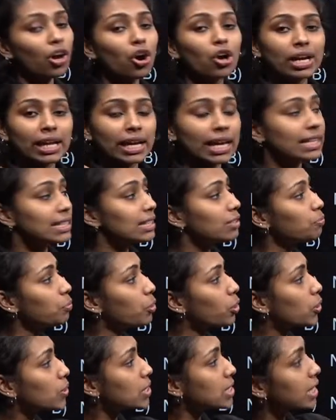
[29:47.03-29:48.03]
on heating
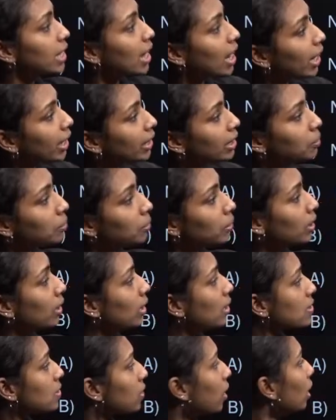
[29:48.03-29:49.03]
produces another
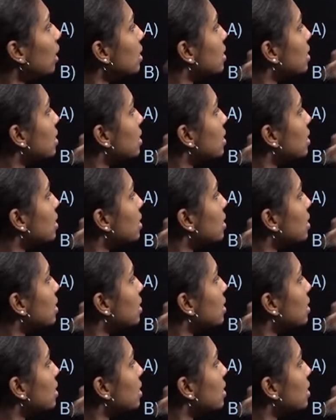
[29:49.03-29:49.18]
salt